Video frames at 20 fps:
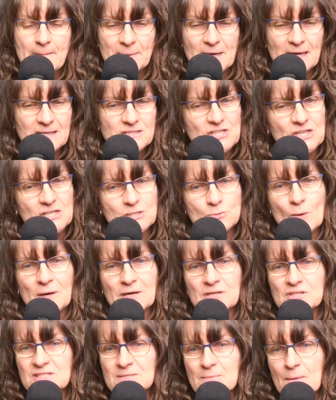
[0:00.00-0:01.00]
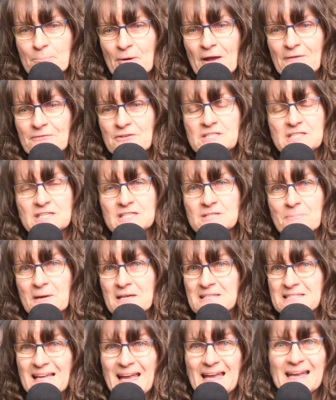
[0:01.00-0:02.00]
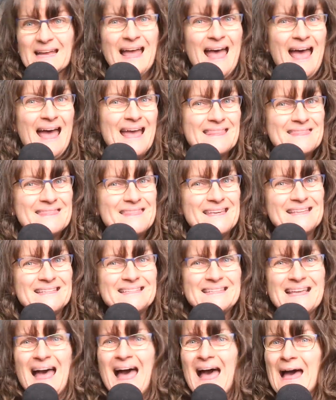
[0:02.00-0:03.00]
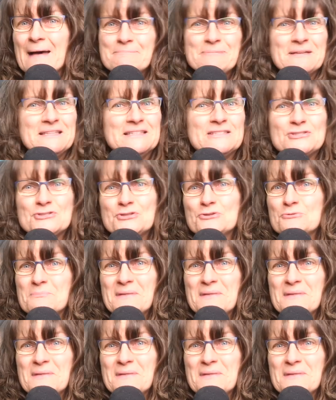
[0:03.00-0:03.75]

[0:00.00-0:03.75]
But I just want to preface this by saying this happens to